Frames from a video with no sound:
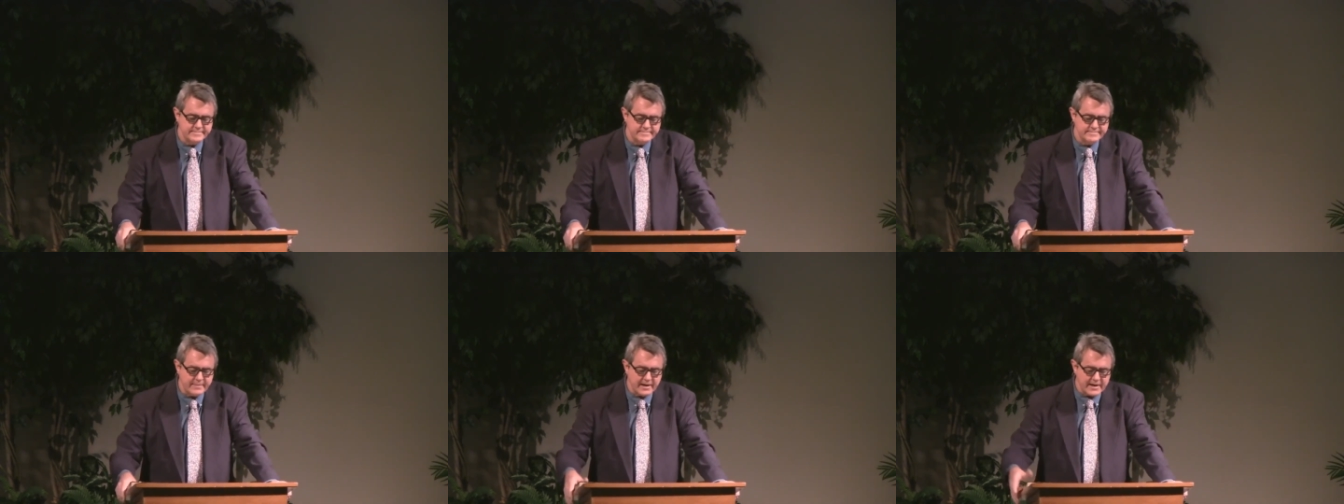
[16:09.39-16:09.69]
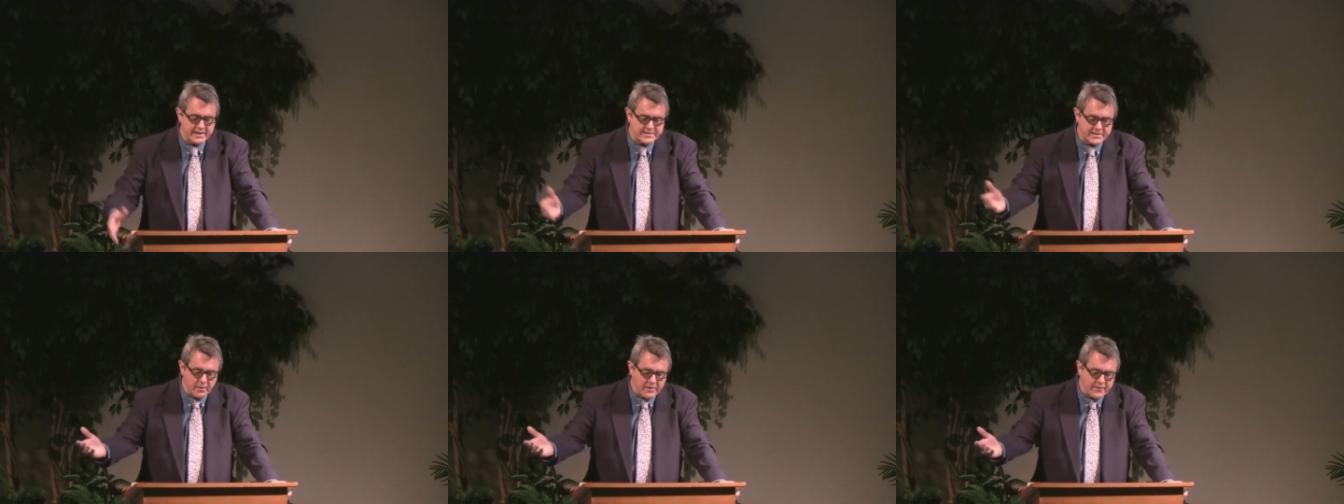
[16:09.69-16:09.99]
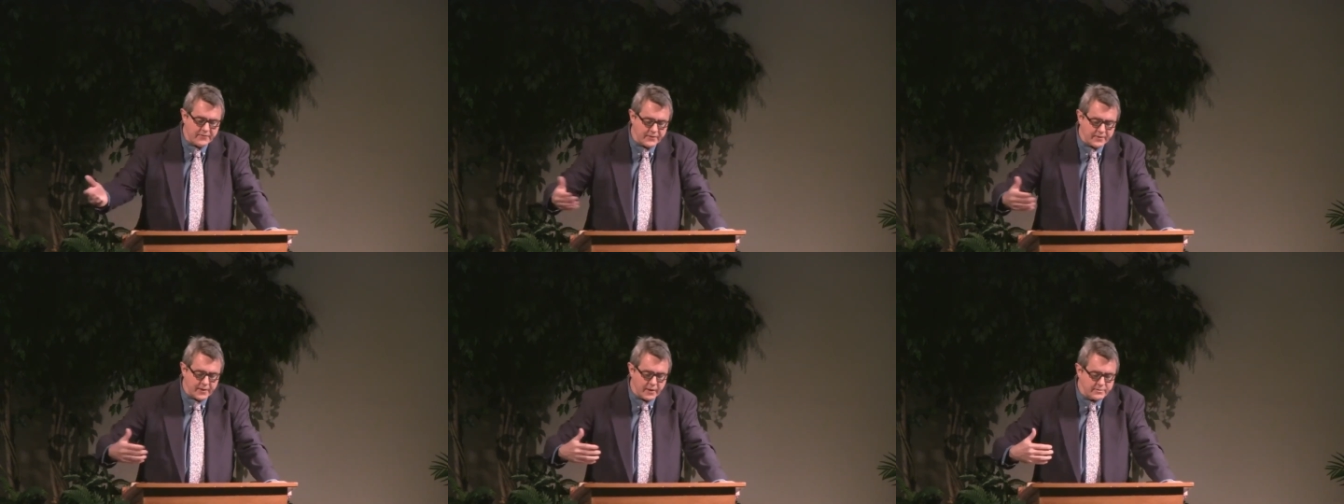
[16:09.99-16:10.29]
But it's only
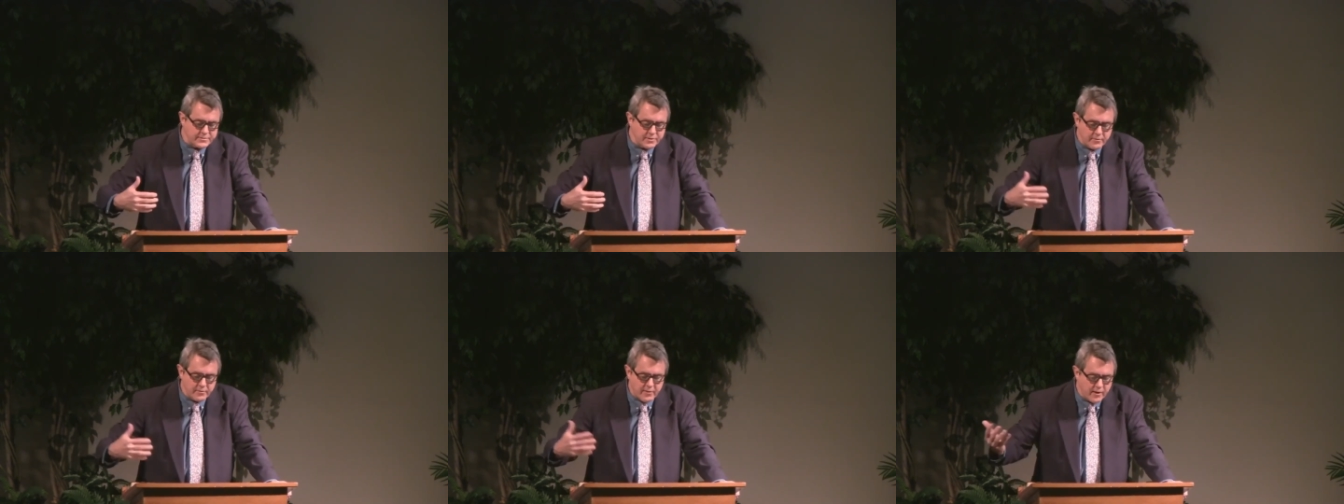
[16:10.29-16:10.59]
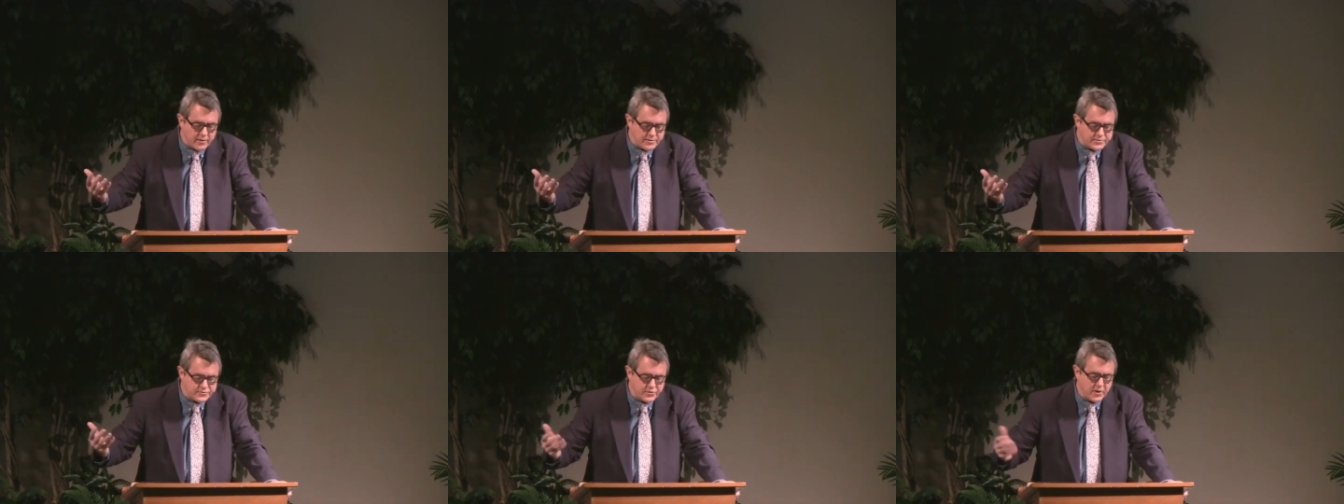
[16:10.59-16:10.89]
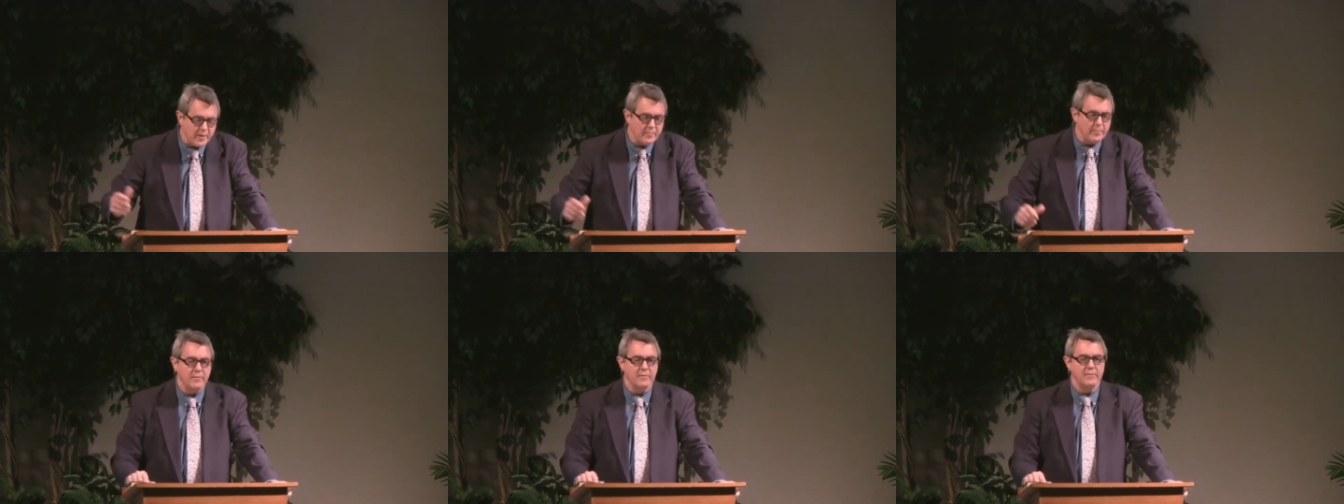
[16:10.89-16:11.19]
for those who cause
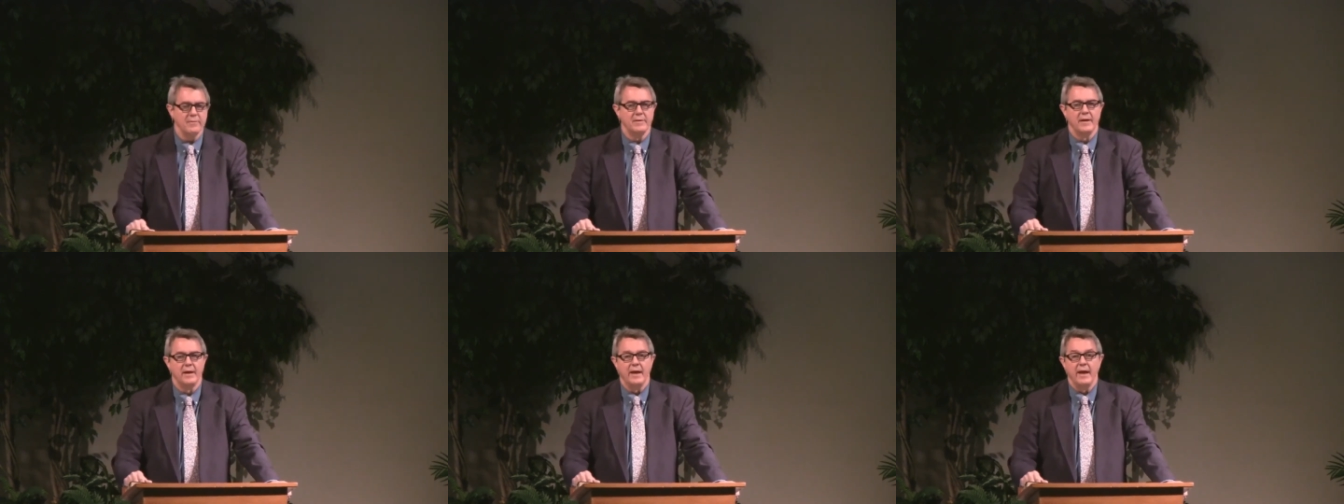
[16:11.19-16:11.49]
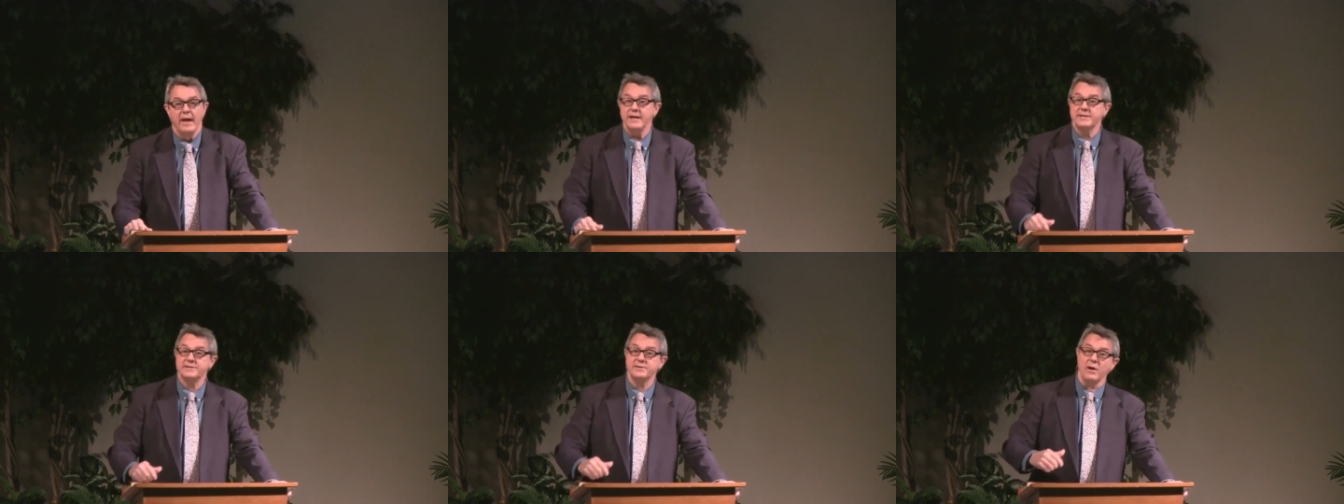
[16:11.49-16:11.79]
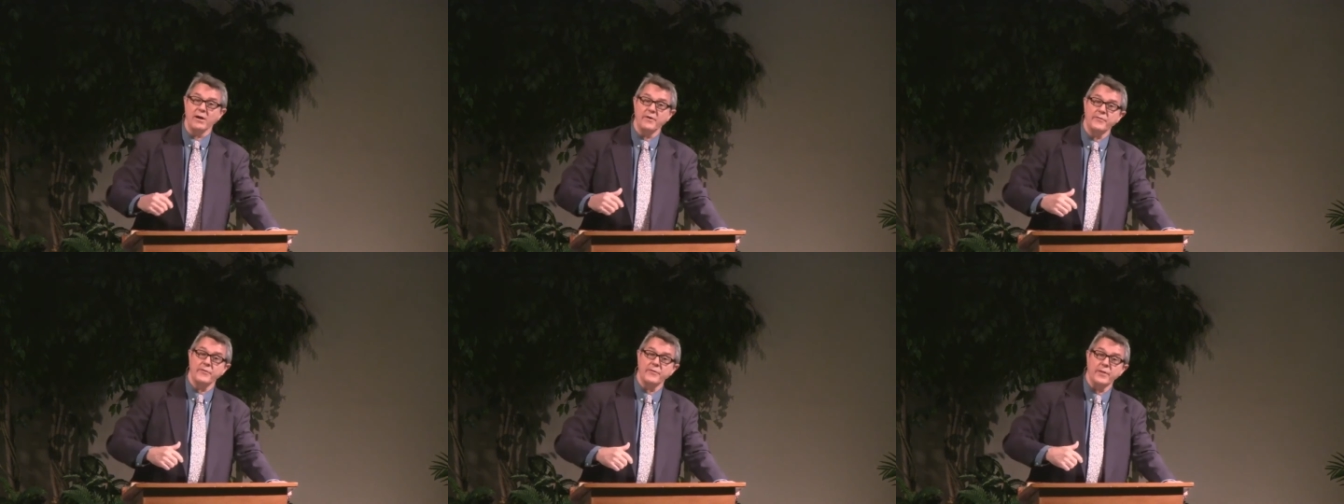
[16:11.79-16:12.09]
trouble. It's
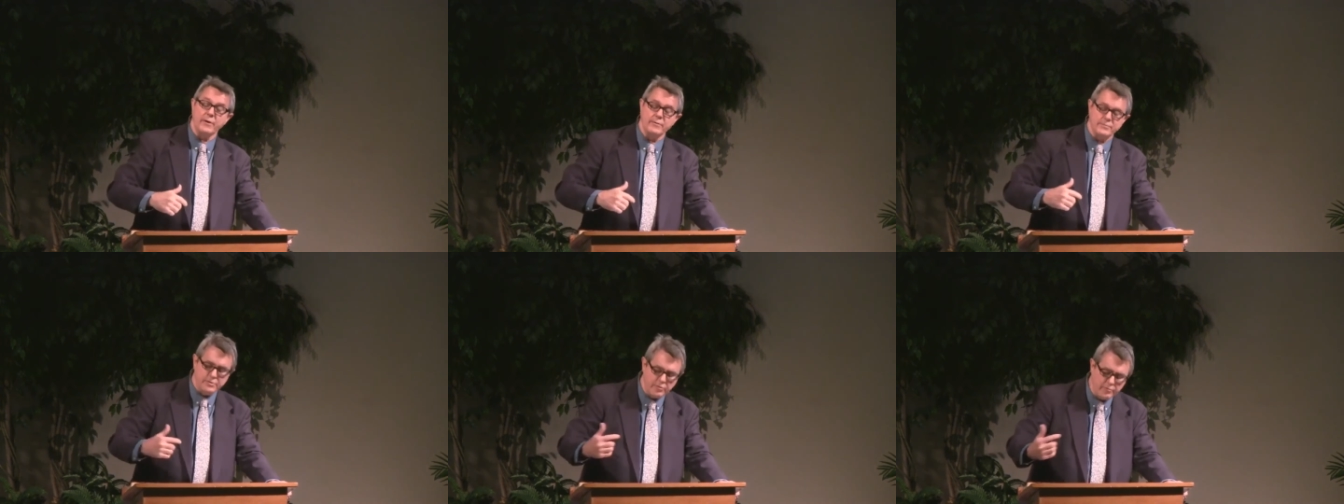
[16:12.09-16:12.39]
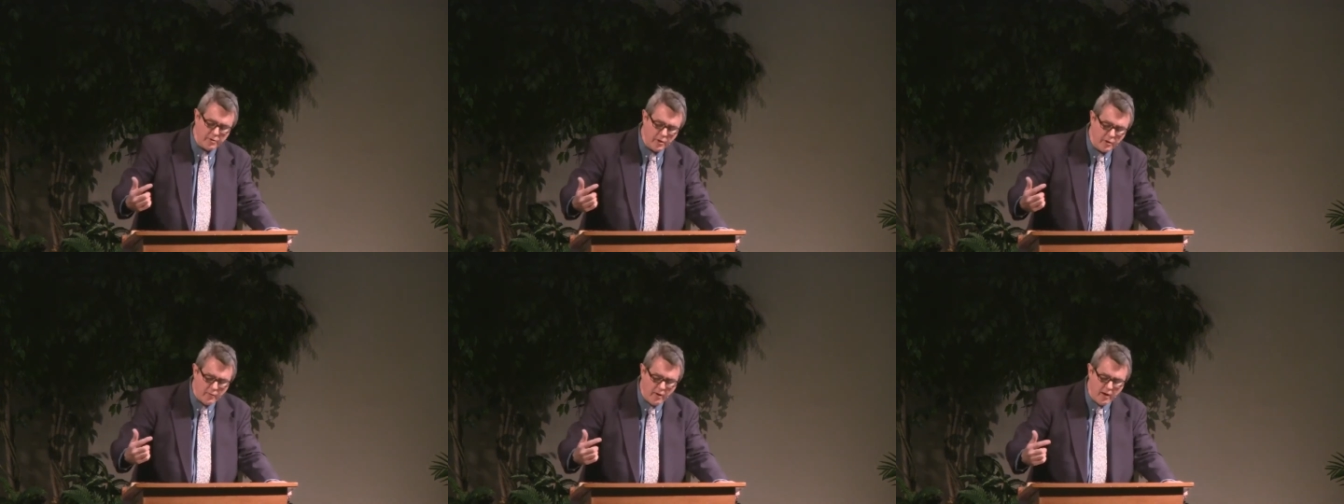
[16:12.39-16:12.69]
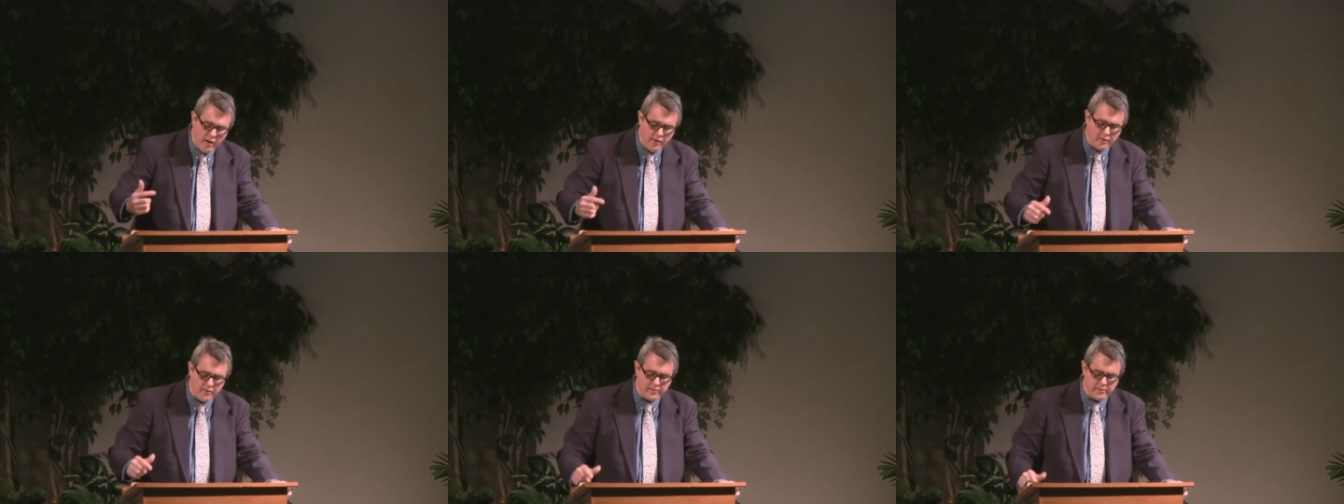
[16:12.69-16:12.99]
only for those who do
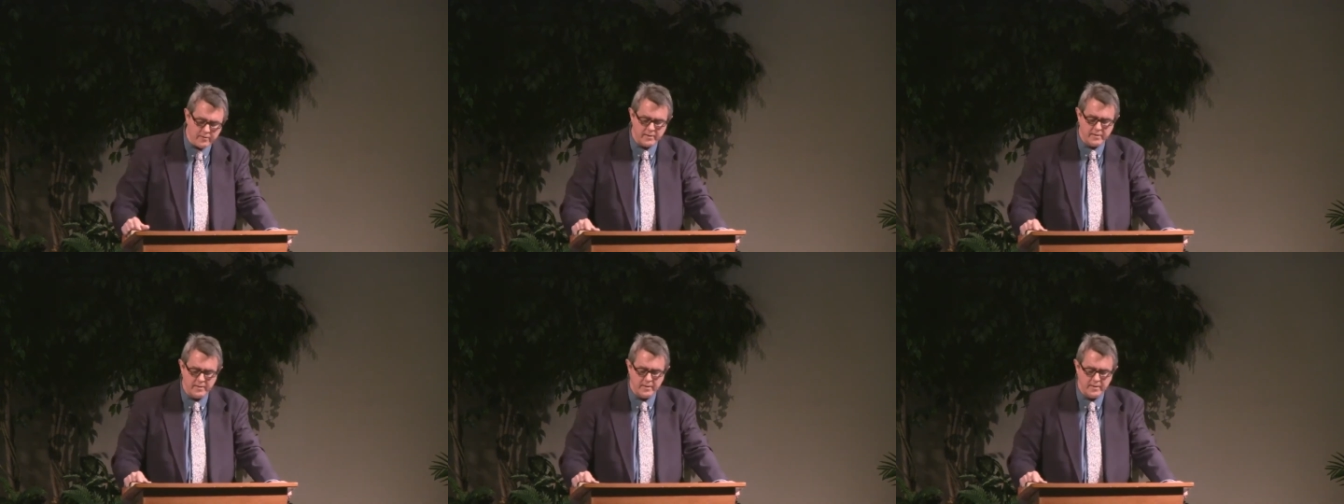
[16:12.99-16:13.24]
wrong,